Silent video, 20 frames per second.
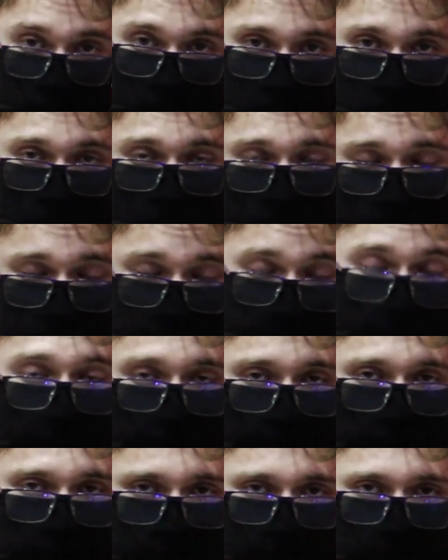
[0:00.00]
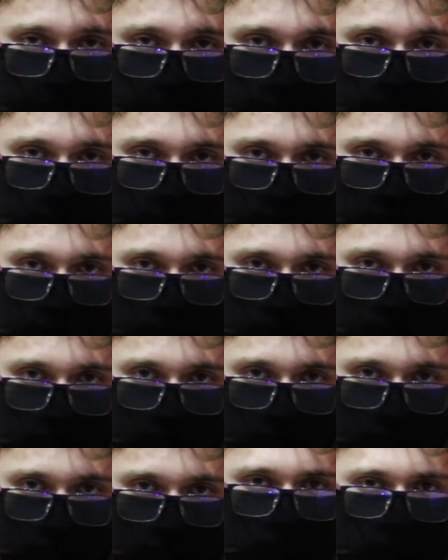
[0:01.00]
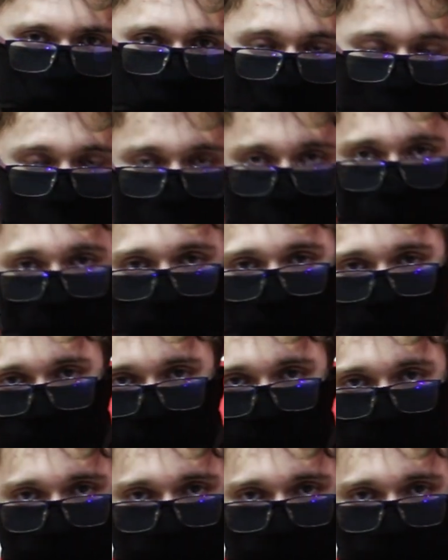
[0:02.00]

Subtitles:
Well, definitely. While